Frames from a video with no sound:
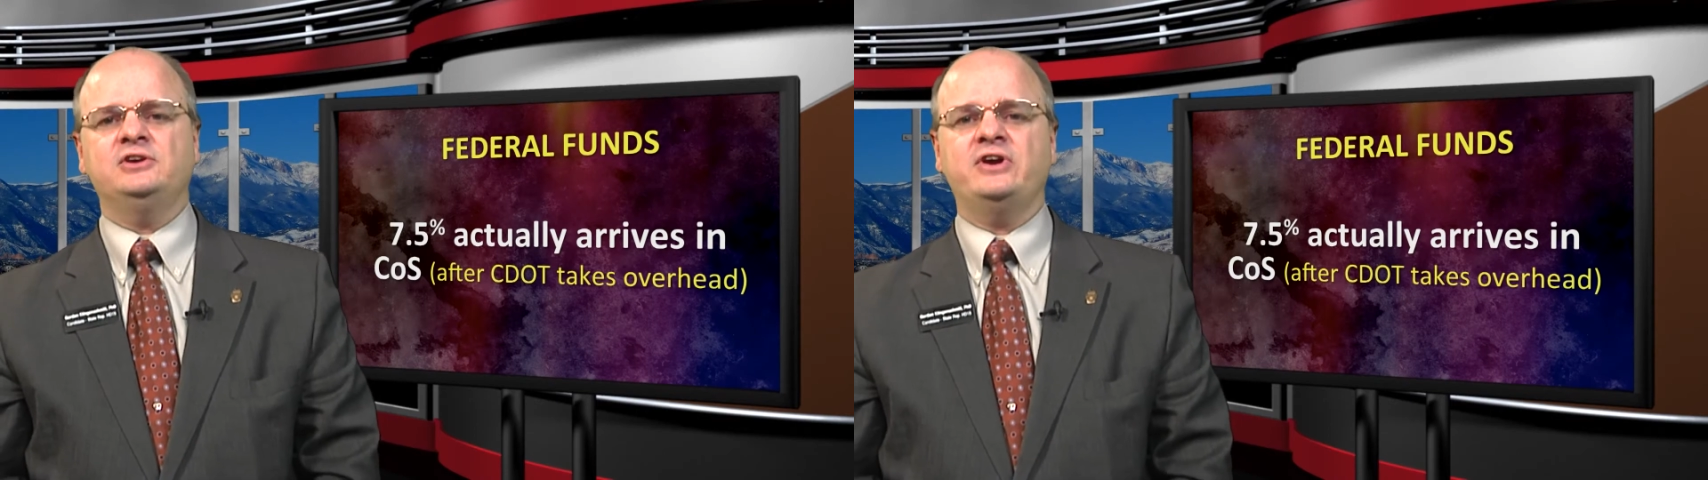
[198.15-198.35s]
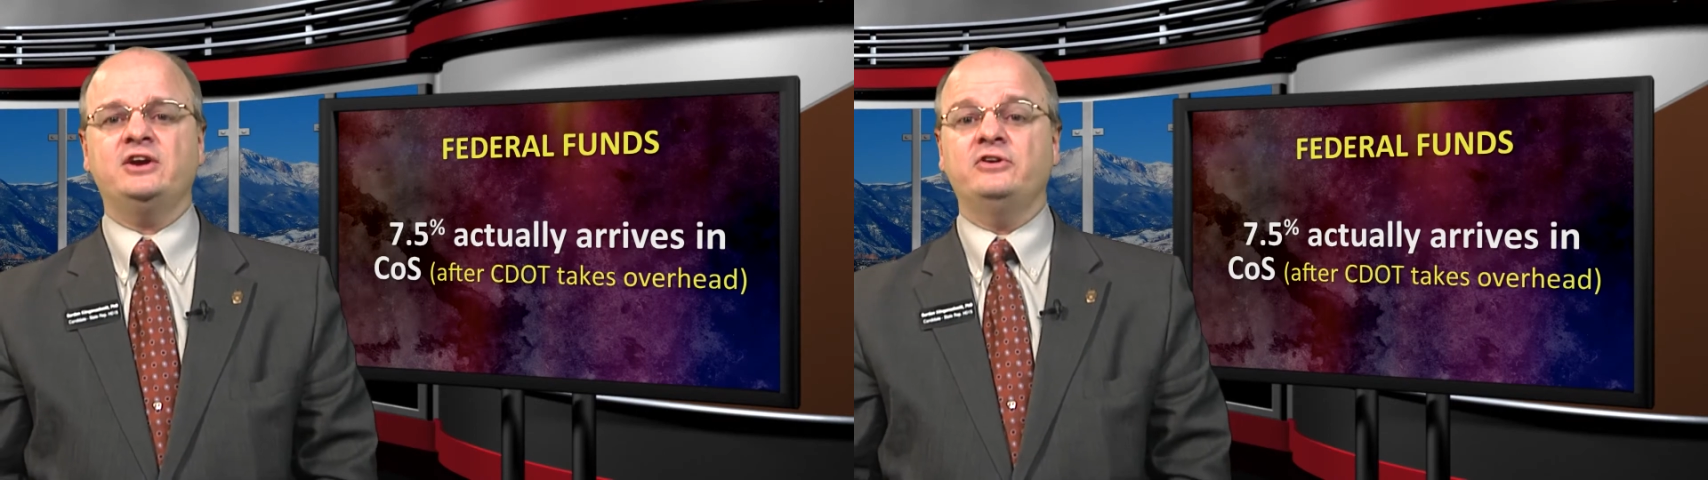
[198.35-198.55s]

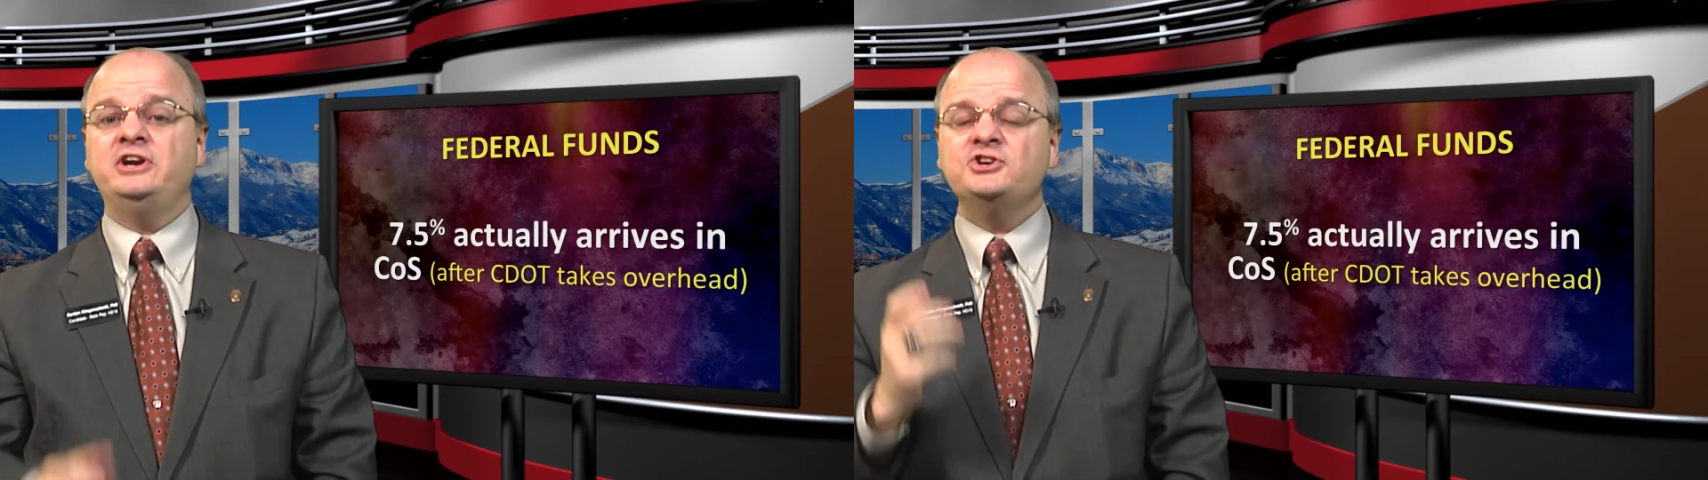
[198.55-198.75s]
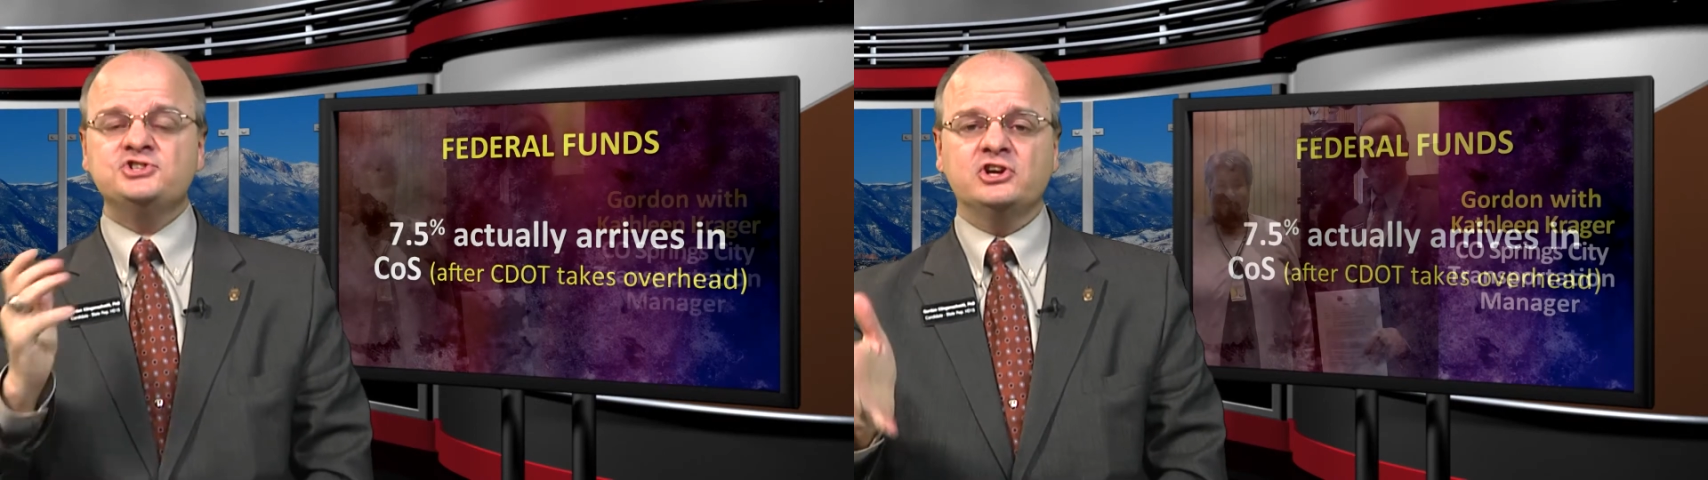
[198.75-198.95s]
Krager, and
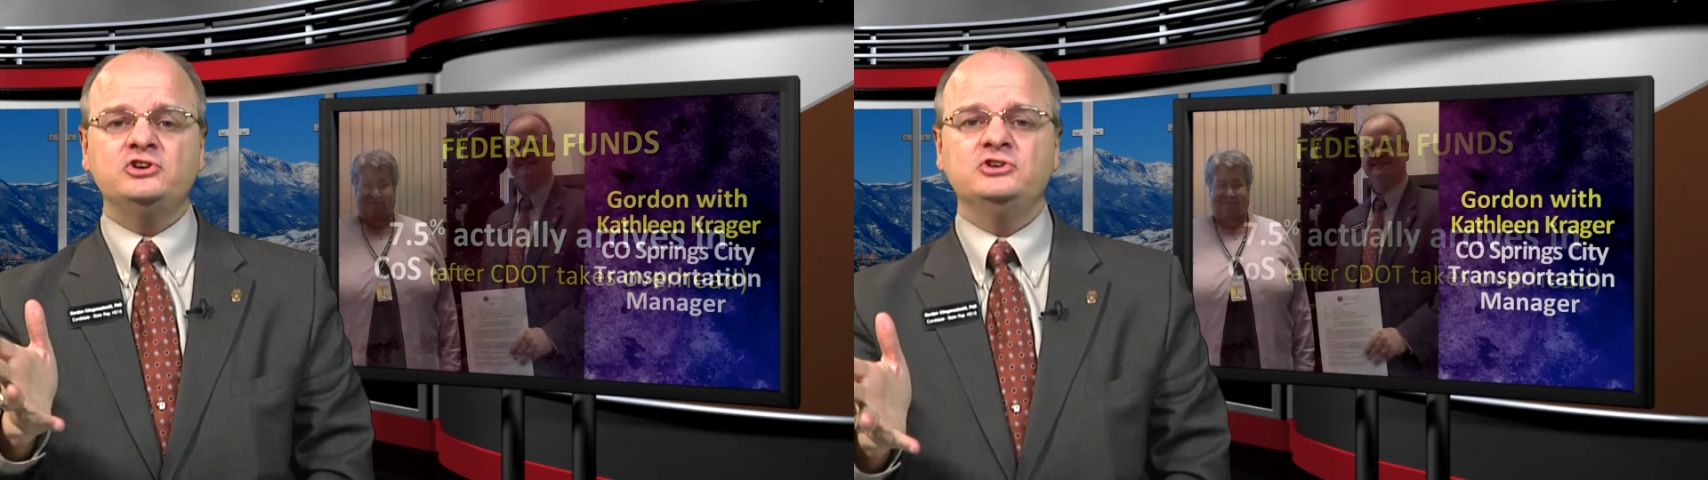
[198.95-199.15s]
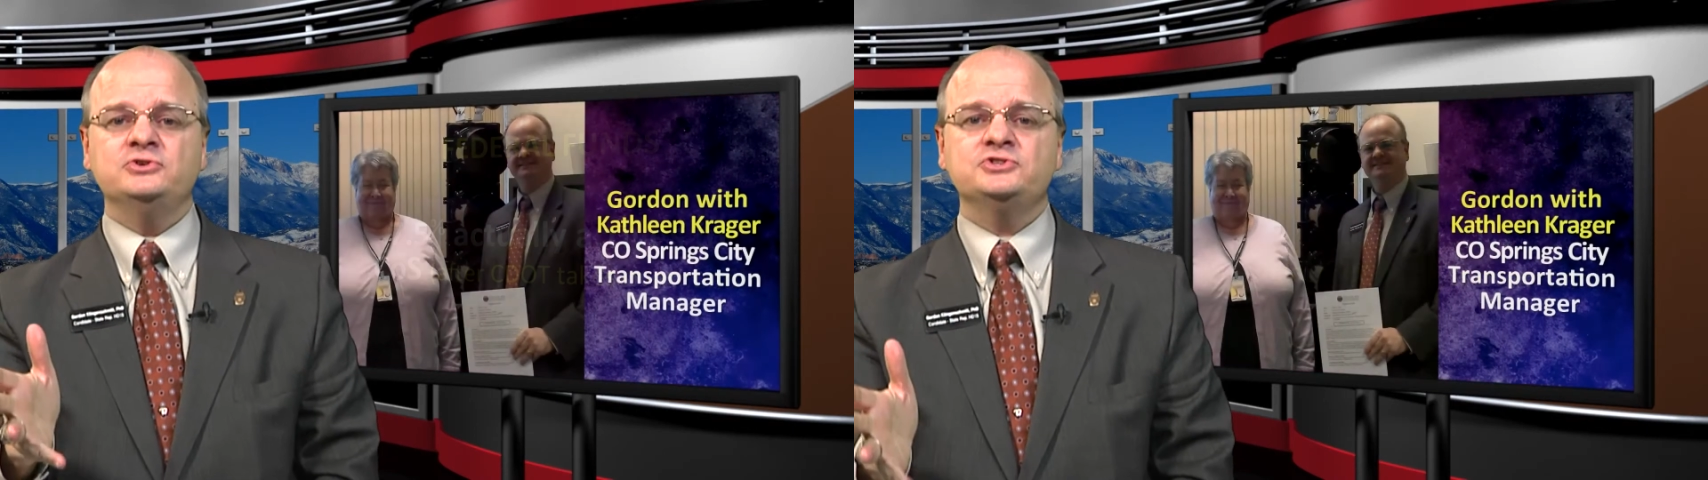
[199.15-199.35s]
here's the
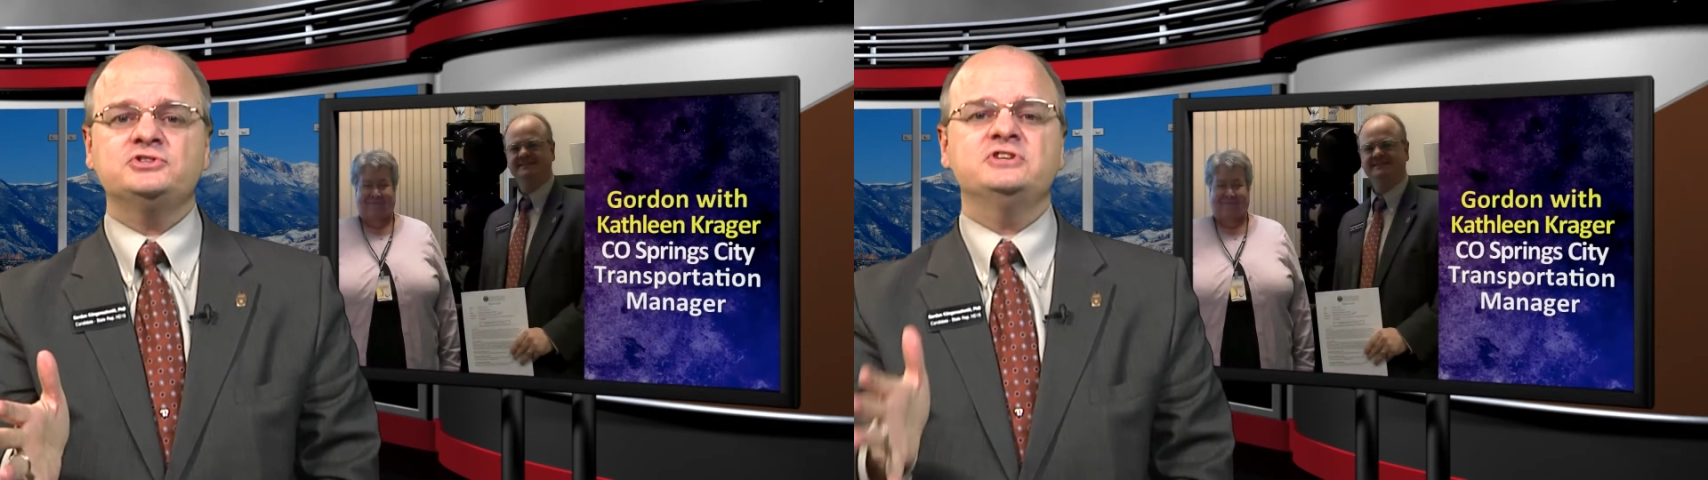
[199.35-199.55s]
good news.